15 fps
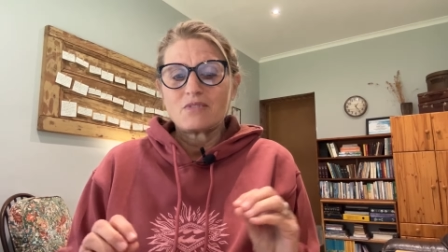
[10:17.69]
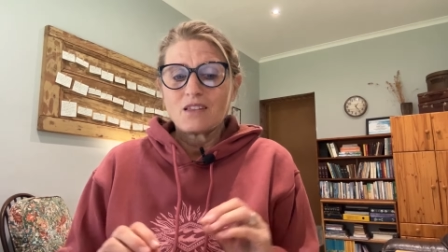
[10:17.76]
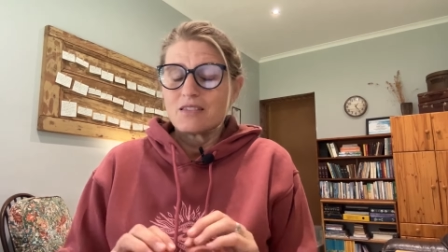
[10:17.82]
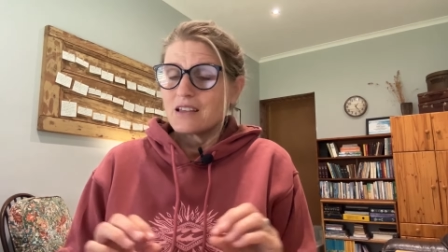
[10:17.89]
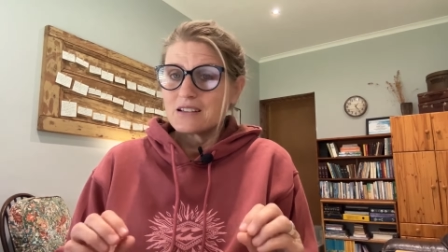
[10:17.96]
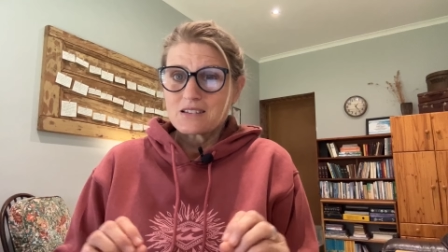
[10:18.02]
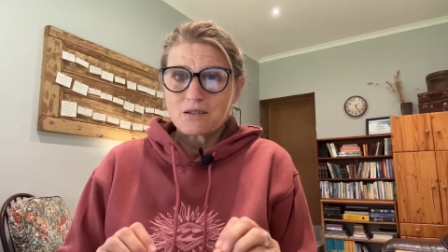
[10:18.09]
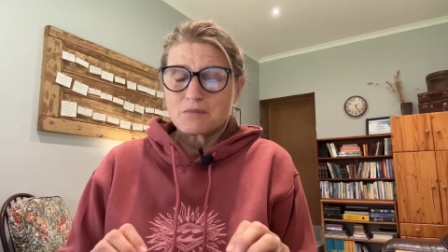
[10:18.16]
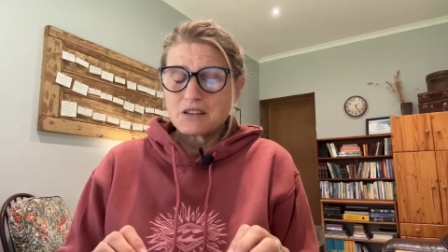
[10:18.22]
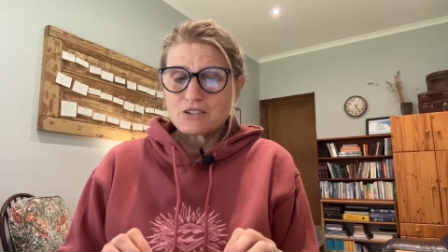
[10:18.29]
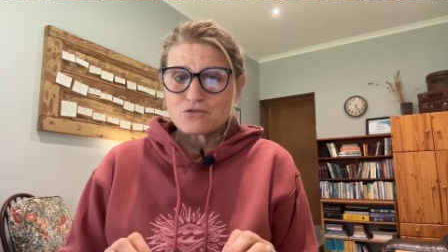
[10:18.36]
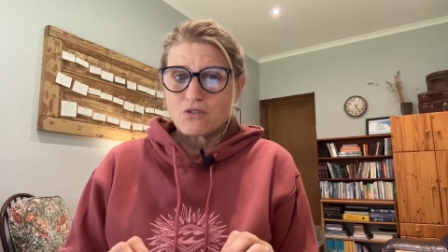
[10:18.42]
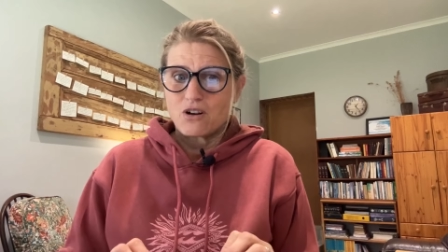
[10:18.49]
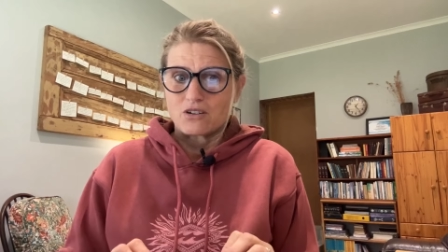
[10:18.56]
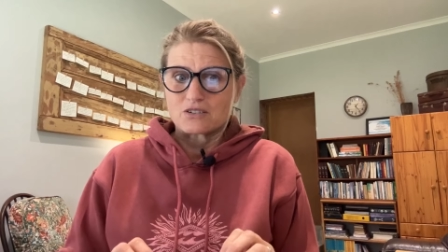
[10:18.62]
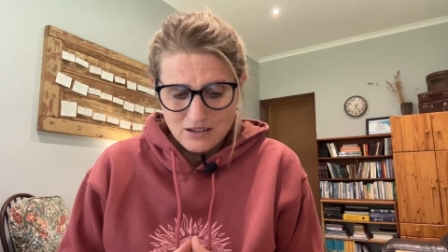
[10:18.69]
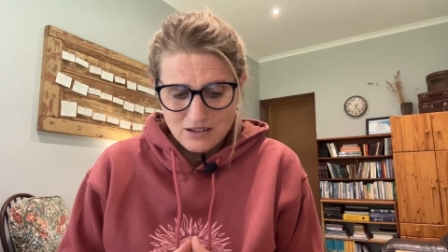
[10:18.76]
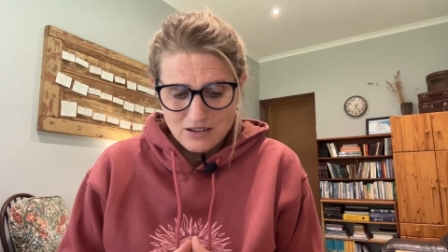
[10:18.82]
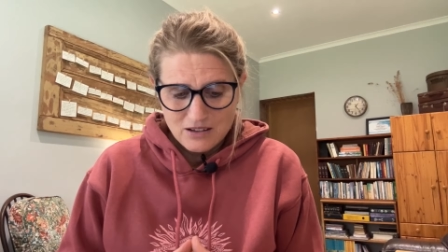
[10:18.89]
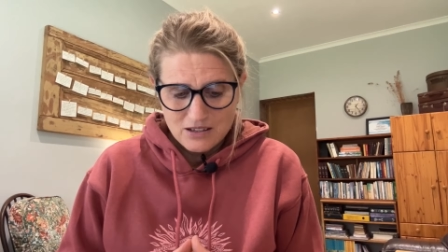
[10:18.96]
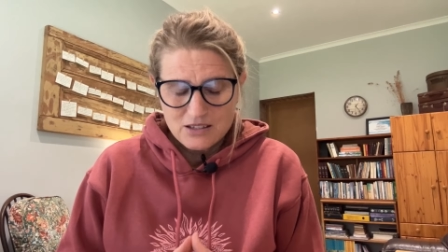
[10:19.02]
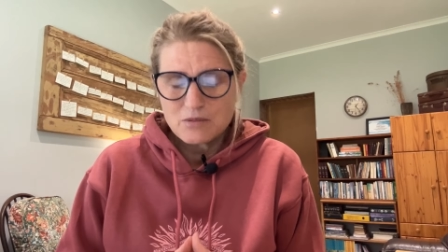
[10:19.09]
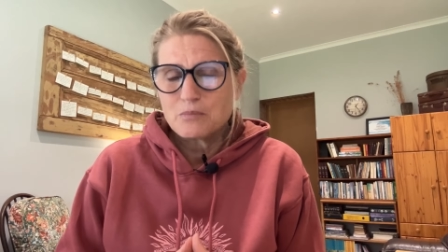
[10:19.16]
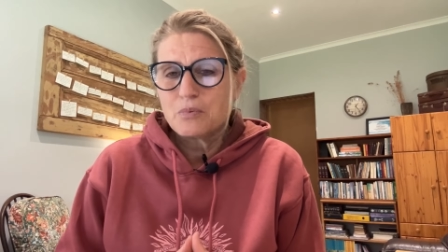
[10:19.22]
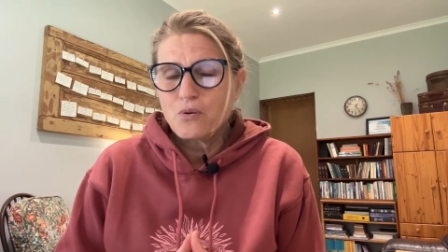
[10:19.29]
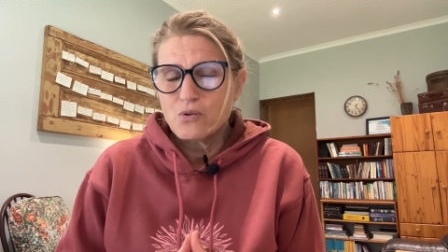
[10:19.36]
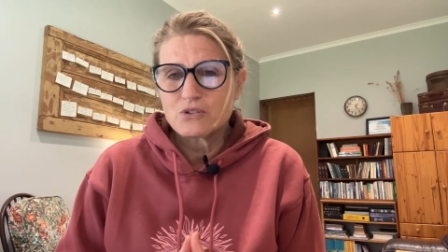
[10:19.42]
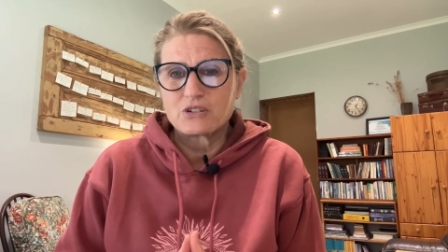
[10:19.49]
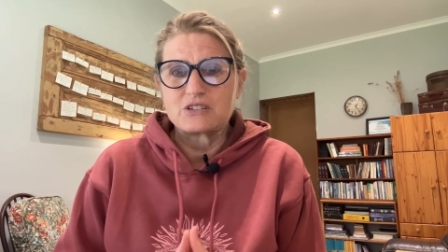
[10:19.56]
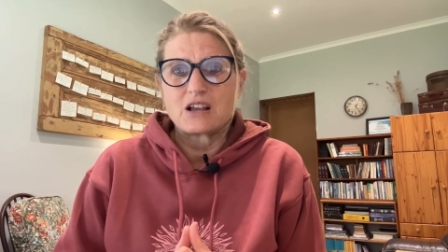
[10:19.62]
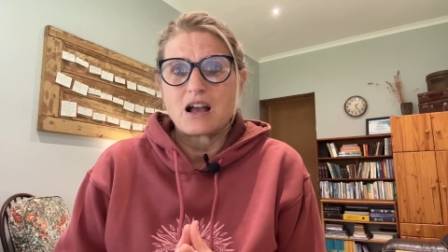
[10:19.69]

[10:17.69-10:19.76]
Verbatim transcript: then something's wrong. It's important.